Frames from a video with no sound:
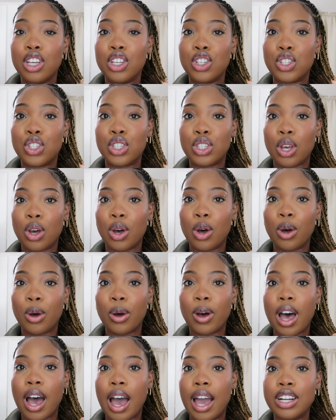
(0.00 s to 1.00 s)

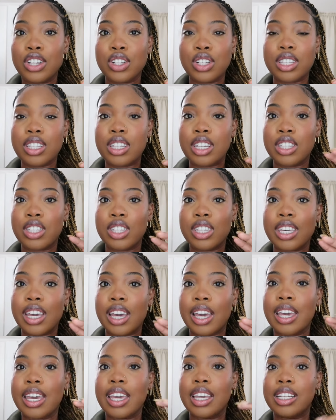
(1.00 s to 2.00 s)
so i just need to
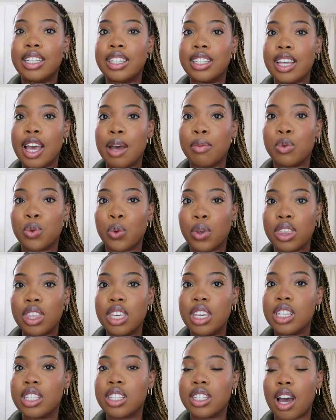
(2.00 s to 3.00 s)
get in depth with
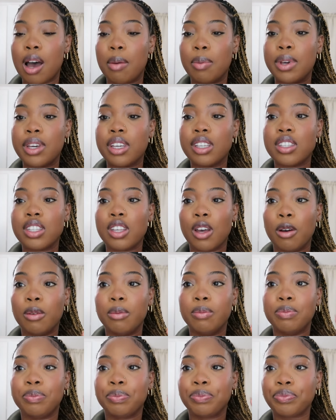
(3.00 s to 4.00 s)
these topics
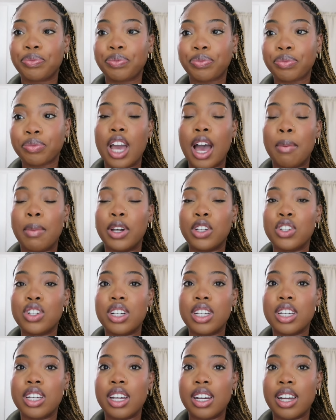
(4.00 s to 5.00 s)
so i'm
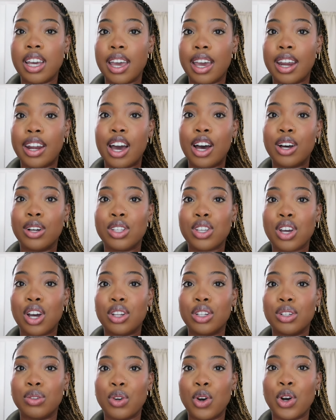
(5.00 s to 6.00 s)
actually gonna head out
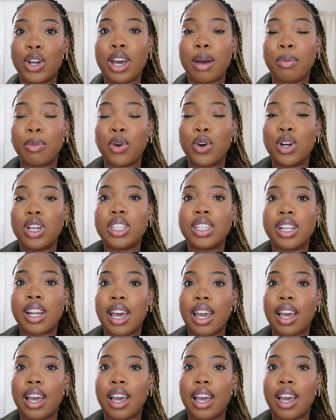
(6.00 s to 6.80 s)
on the road i'm going to